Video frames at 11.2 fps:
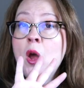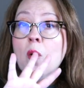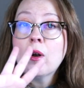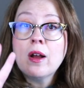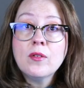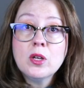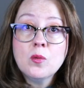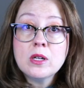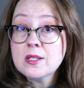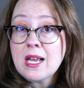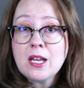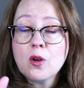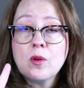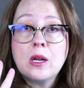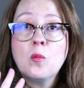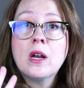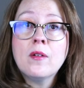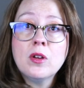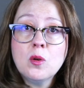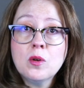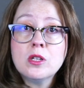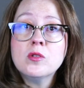whatever you want it's psychic reading, whatever you
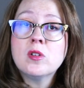want to do,